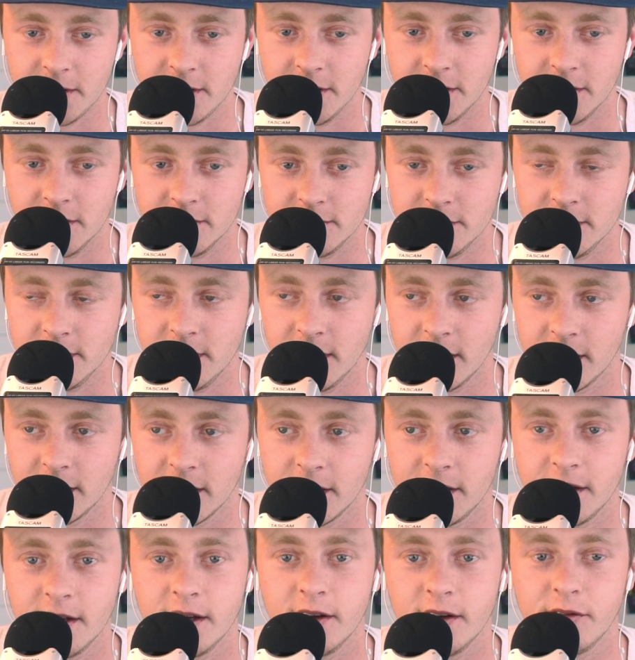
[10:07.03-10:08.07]
You know, you got to
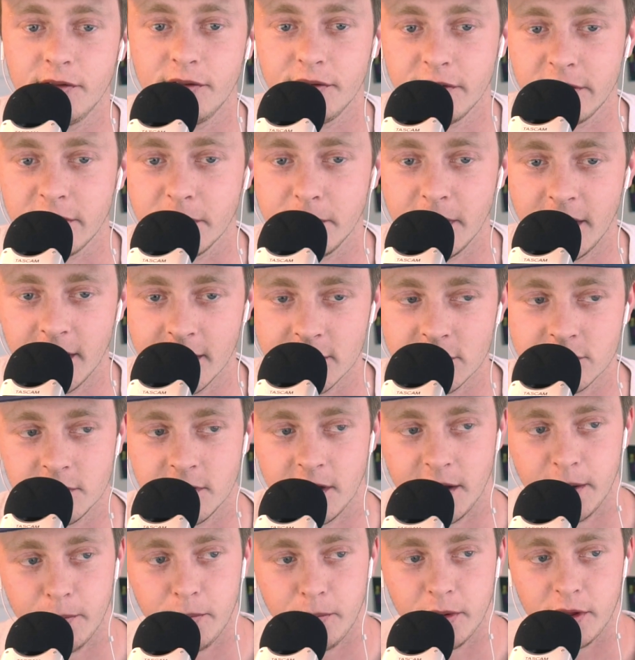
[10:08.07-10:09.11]
kind of have some extra
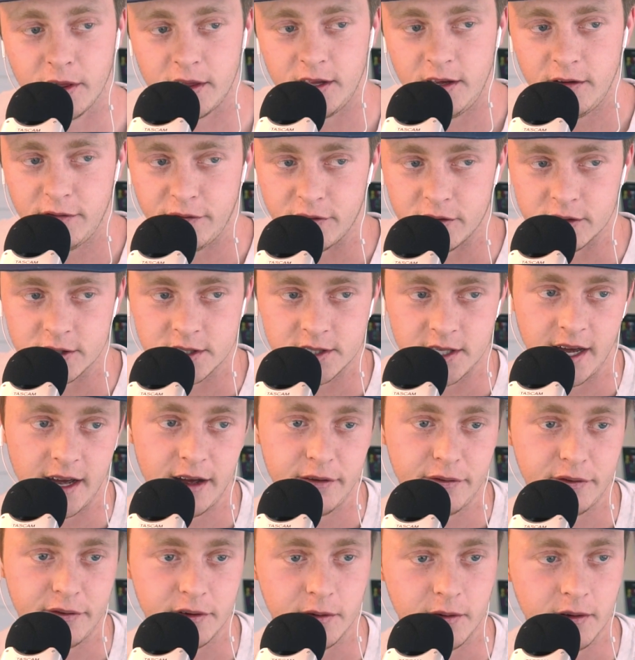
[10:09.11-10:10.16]
empathy for
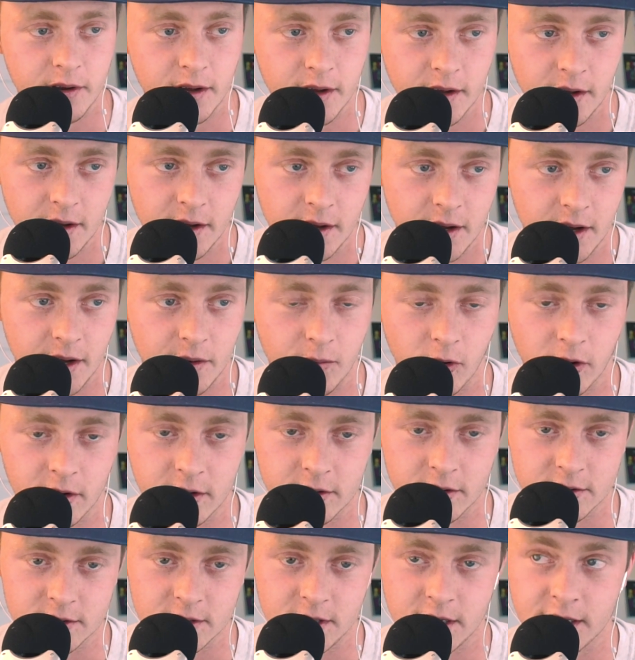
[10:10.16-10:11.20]
staff and
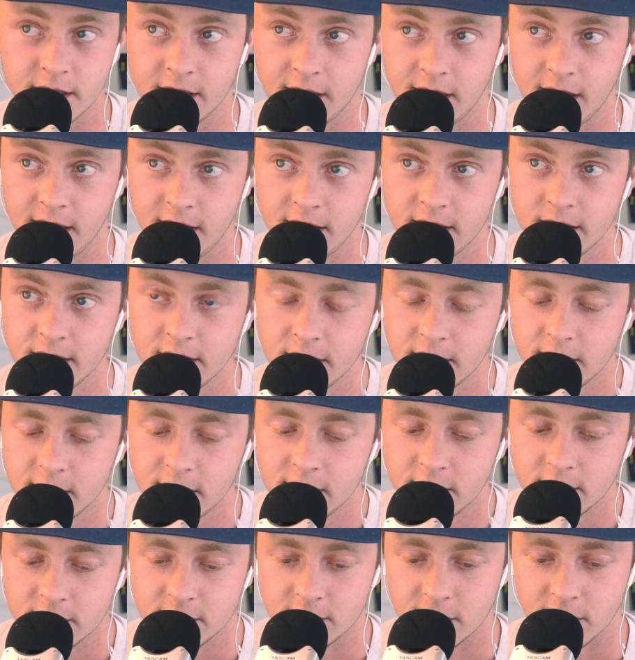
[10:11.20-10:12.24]
workers like that.
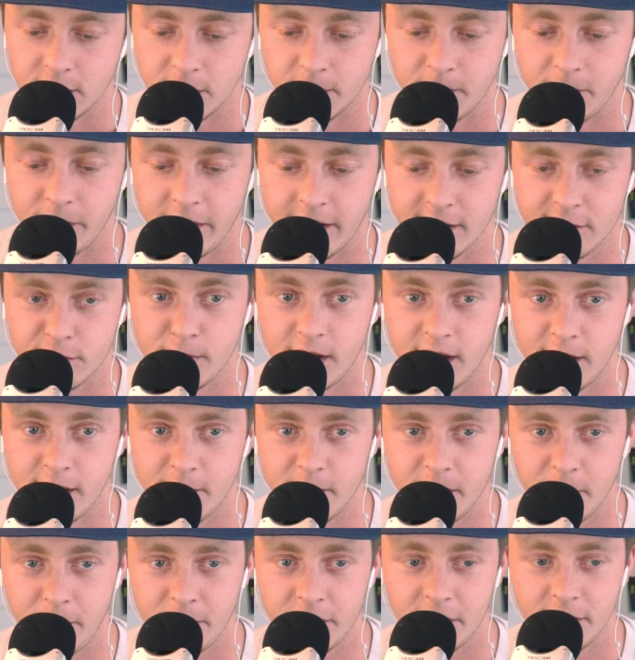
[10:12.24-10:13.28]
So that's my
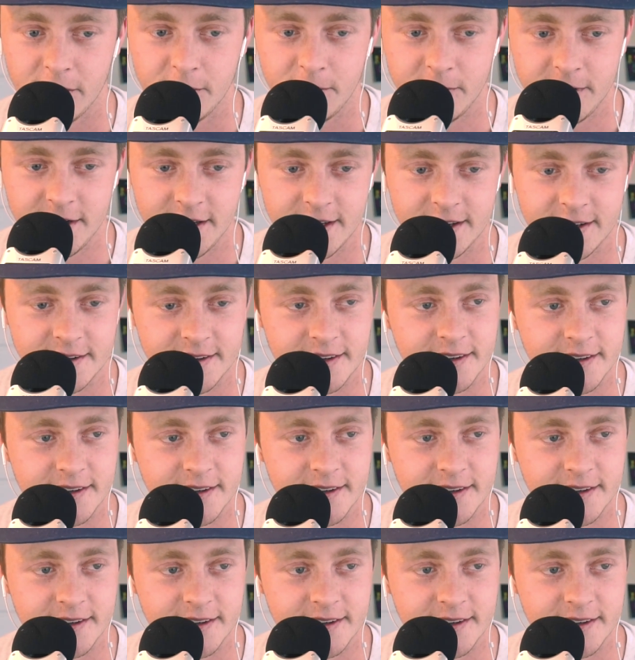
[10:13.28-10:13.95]
Muppet of the week.